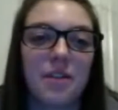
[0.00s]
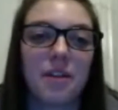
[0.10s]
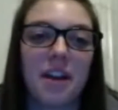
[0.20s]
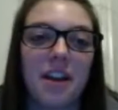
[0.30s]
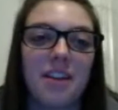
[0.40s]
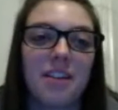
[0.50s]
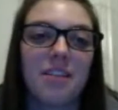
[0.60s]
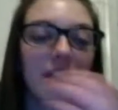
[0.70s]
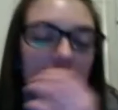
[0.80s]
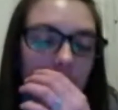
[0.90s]
hear
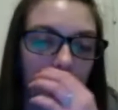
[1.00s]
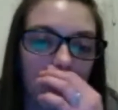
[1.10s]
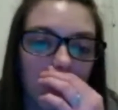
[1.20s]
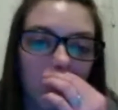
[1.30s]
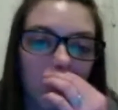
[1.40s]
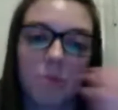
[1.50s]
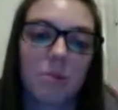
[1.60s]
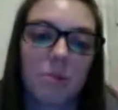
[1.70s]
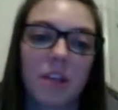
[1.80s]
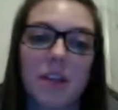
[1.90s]
any like 3,
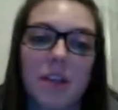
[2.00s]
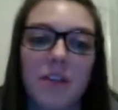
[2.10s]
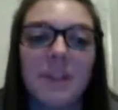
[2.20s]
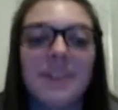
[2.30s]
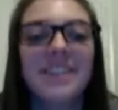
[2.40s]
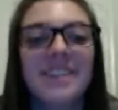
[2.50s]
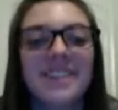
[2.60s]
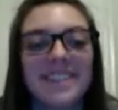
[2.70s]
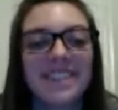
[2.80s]
7.